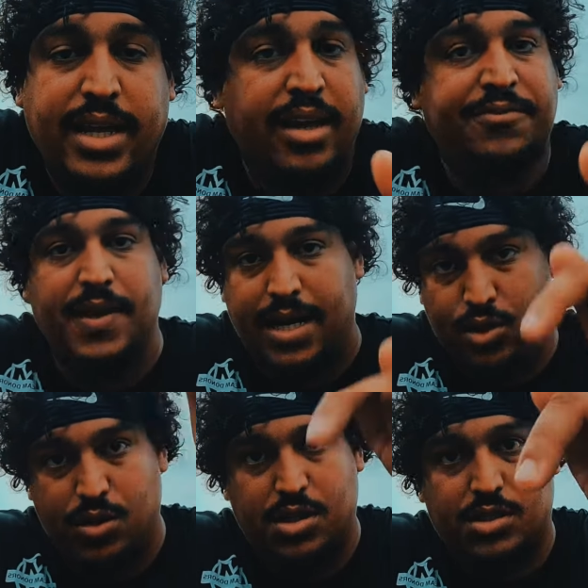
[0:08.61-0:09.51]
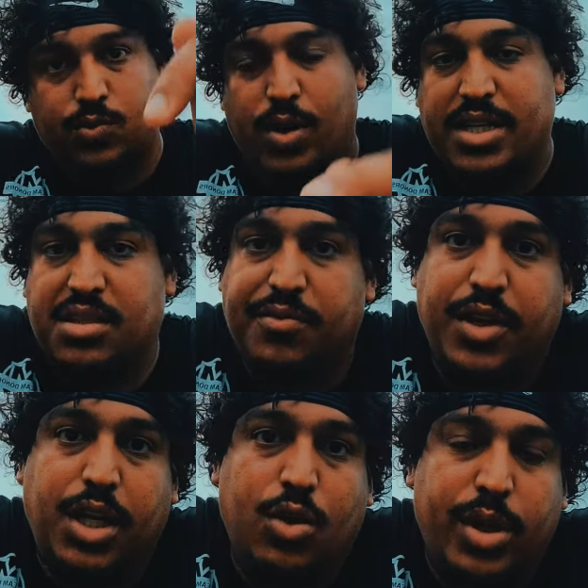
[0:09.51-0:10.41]
If not, you can just watch the
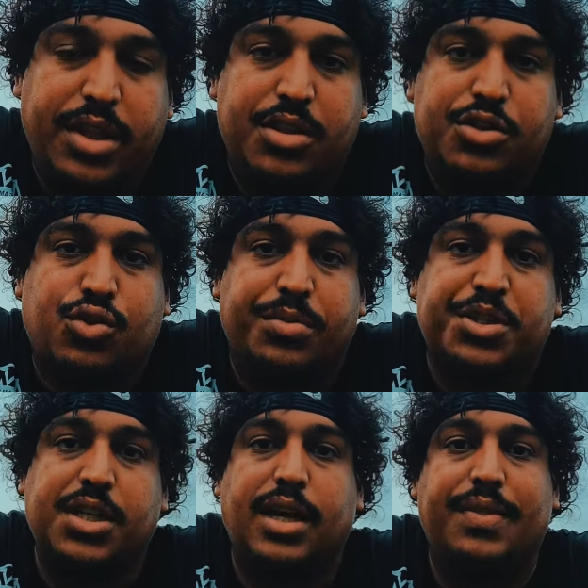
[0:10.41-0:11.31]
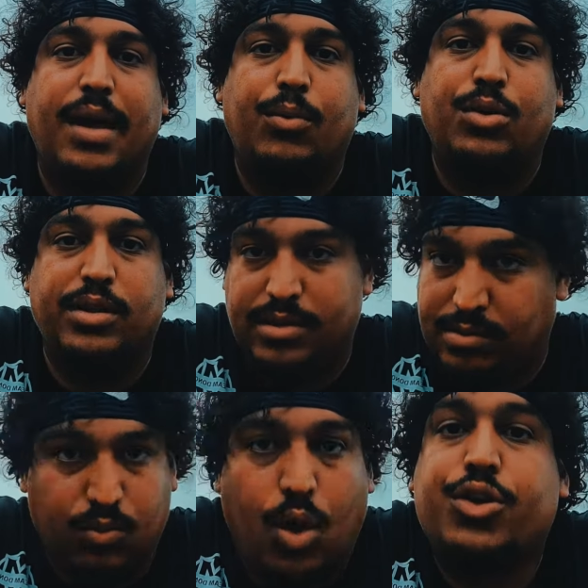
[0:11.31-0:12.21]
video in the description and that will
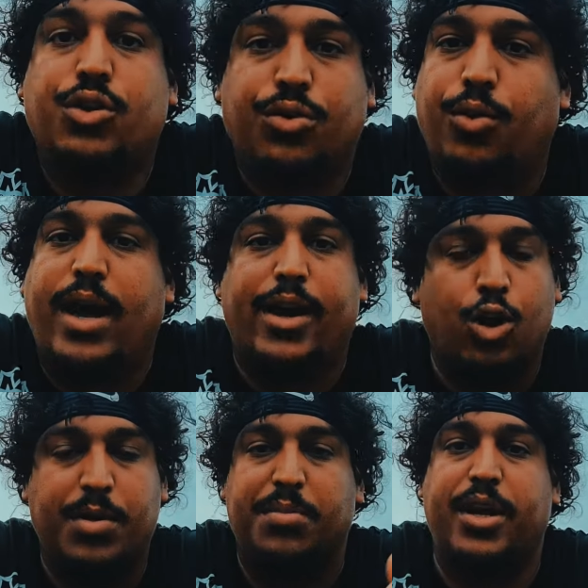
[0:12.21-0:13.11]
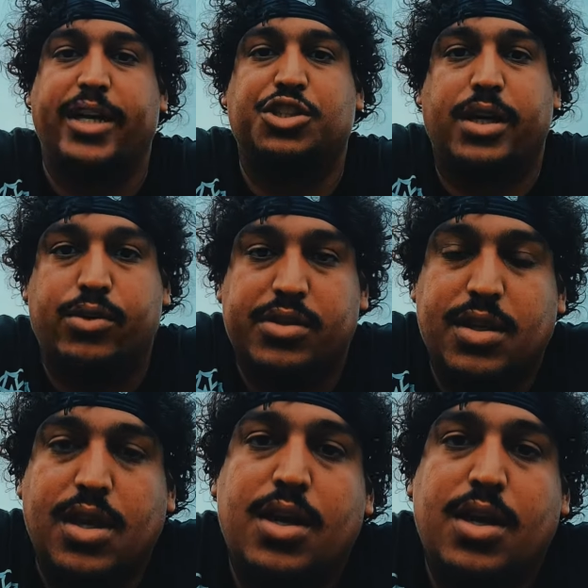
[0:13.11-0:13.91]
walk you through how to open up your hand chakras.